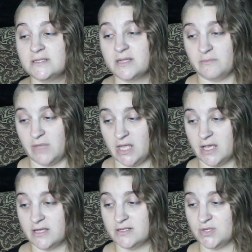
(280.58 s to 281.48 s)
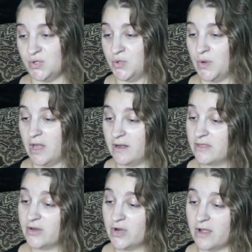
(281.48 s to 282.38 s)
to make it to
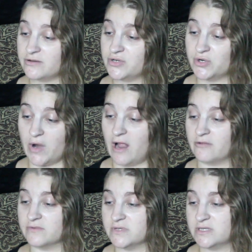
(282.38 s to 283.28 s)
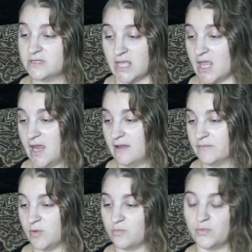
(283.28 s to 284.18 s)
another underground thingy.
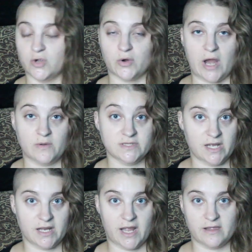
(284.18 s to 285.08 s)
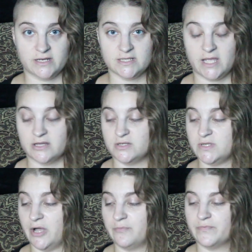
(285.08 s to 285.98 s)
I'm real great with technicalities, can't you
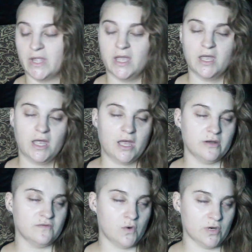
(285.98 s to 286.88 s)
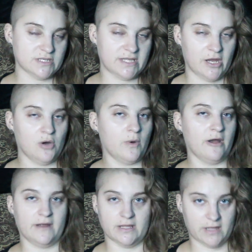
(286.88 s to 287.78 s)
tell? And of course they are
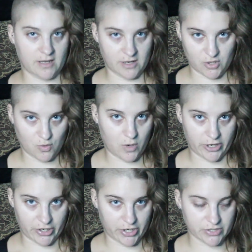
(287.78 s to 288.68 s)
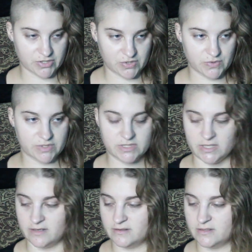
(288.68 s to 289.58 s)
wearing like underwater suits
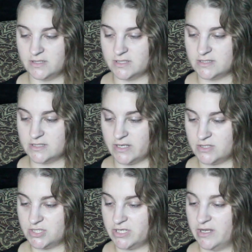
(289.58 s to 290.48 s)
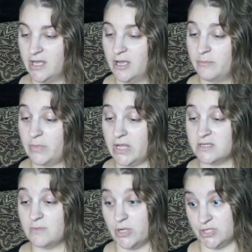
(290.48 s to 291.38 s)
and the such,
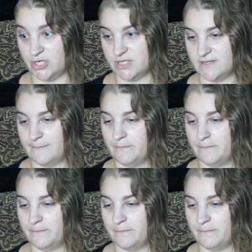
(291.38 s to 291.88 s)
plus monsters.